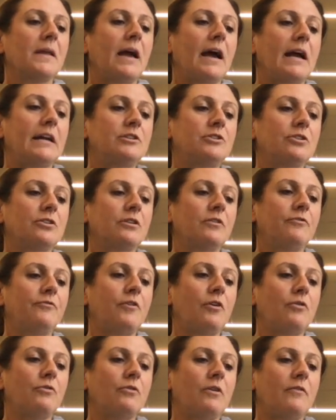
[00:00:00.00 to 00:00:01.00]
I took a
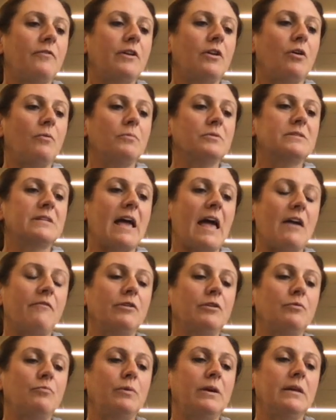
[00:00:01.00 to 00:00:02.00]
photo of it almost
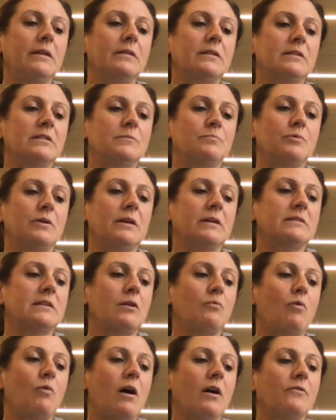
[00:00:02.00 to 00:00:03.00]
every week this spring as
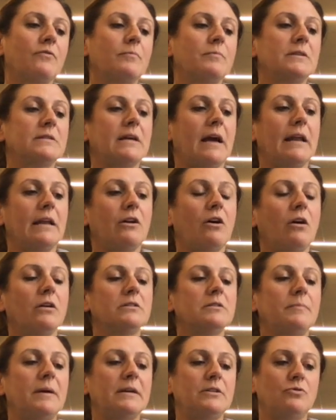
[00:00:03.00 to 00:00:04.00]
I walked from the dining hall
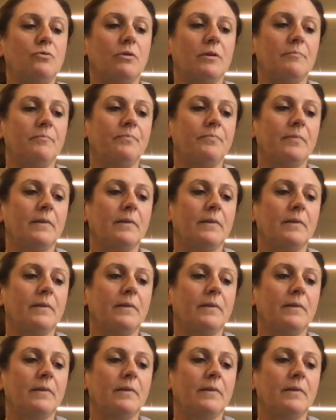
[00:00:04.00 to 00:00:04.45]
to my dorm.